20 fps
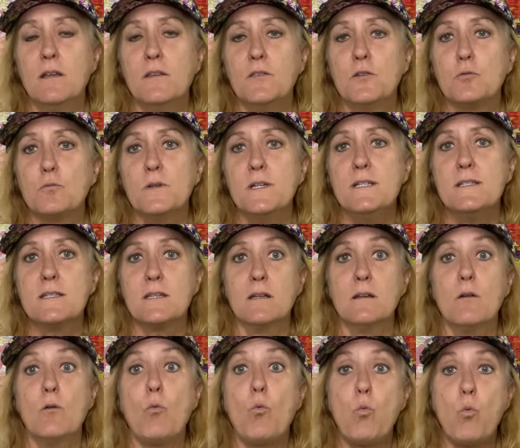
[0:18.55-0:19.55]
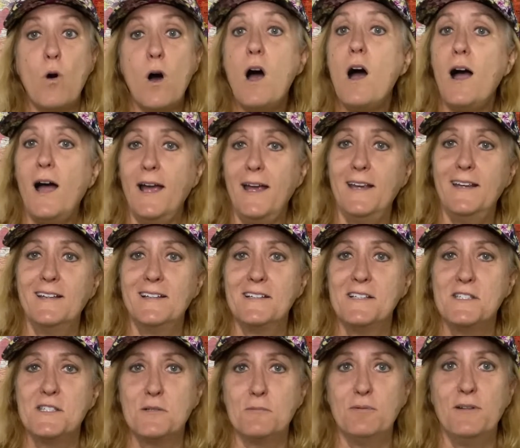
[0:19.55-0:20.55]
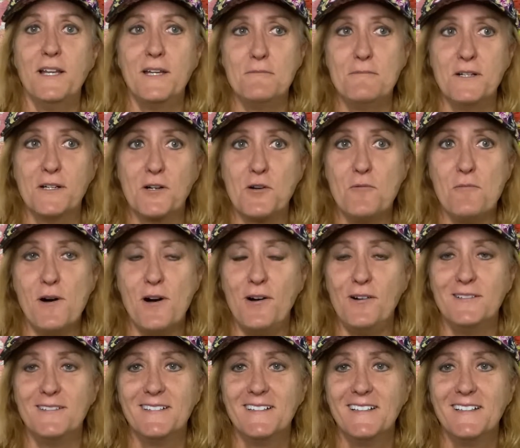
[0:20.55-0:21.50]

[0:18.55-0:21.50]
the reason why to play pickleball.